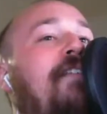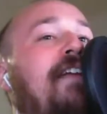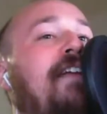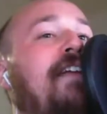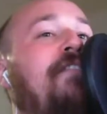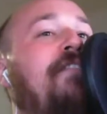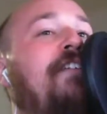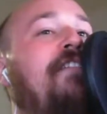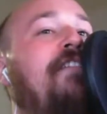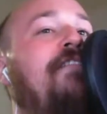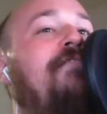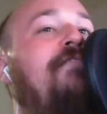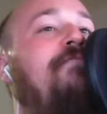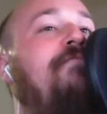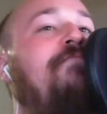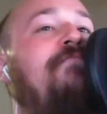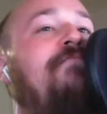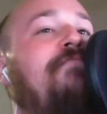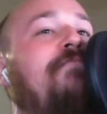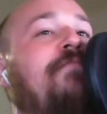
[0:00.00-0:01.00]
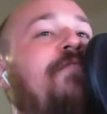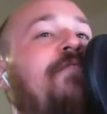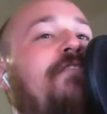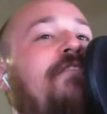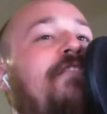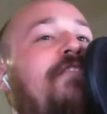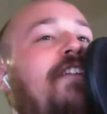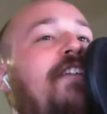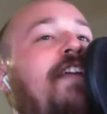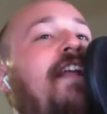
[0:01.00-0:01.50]
even
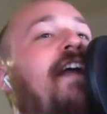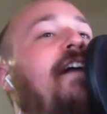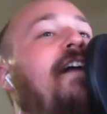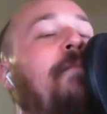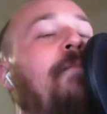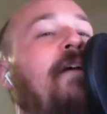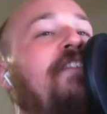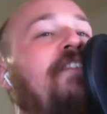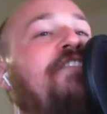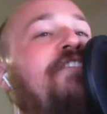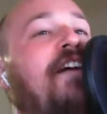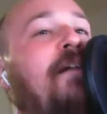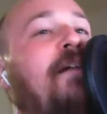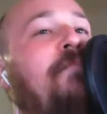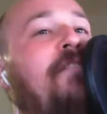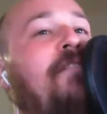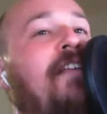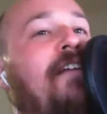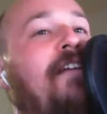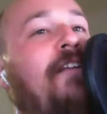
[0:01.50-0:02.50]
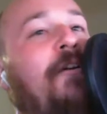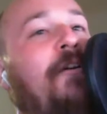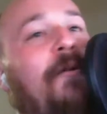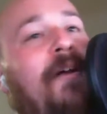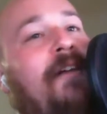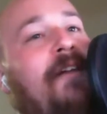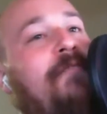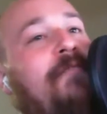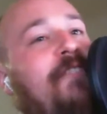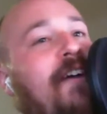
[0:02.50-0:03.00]
get out in my shop, let
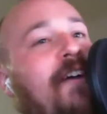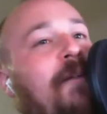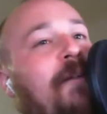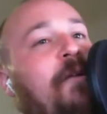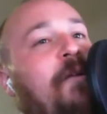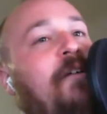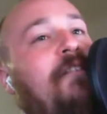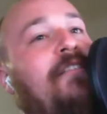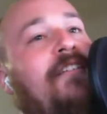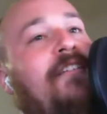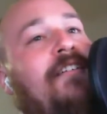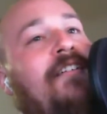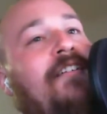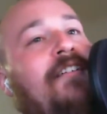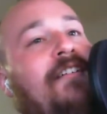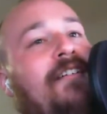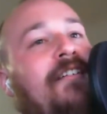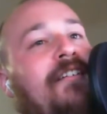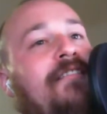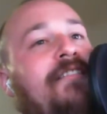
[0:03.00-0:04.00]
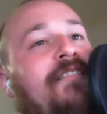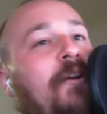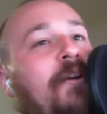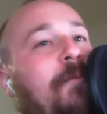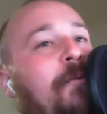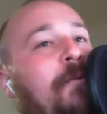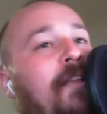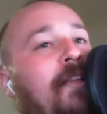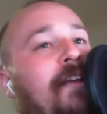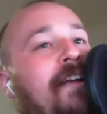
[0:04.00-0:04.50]
alone have time to,
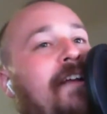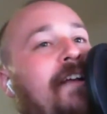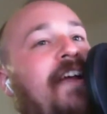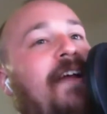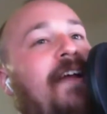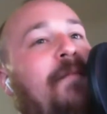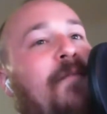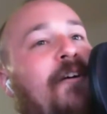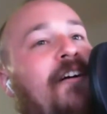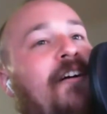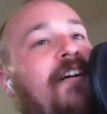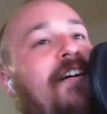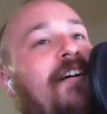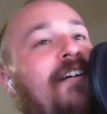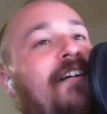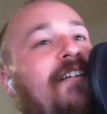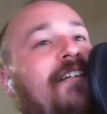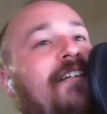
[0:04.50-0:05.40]
pull out a camera.